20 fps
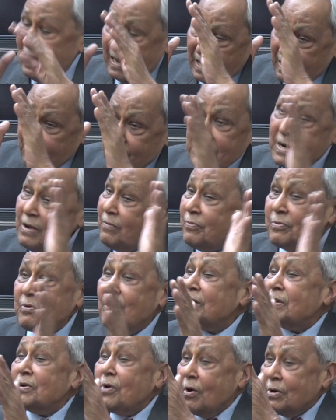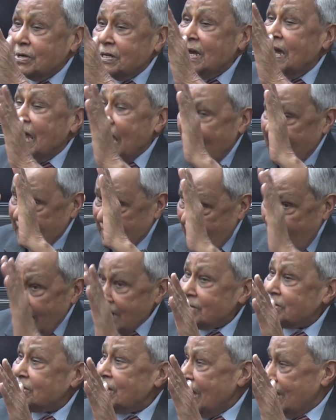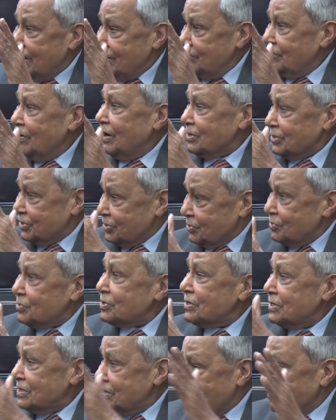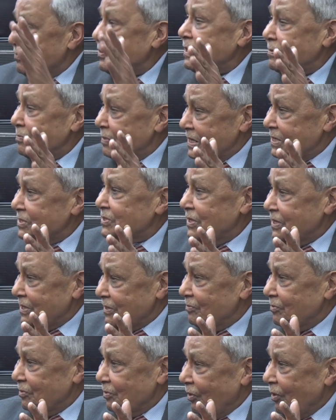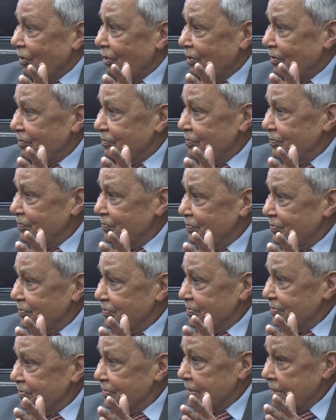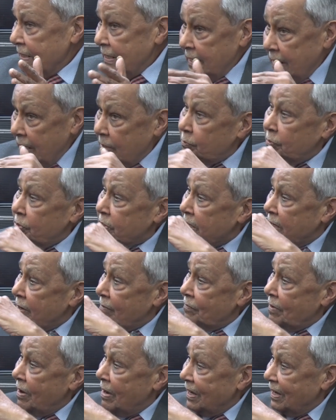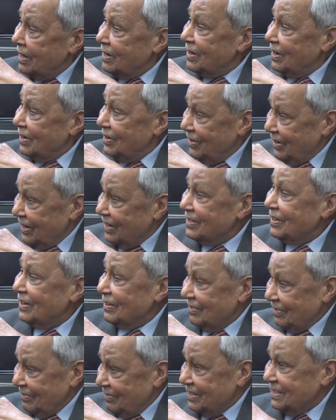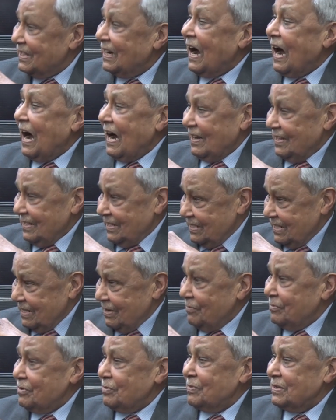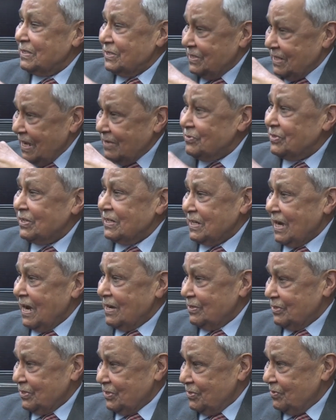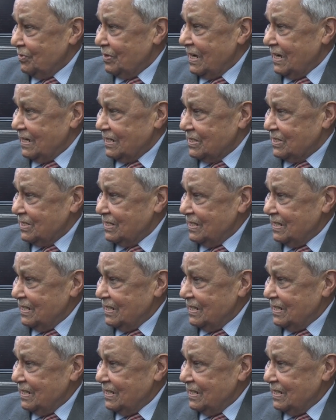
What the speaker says: even if you are not at that time a student of administrative law, it would give... They'll be sensitized to it. They would be sensitized to it.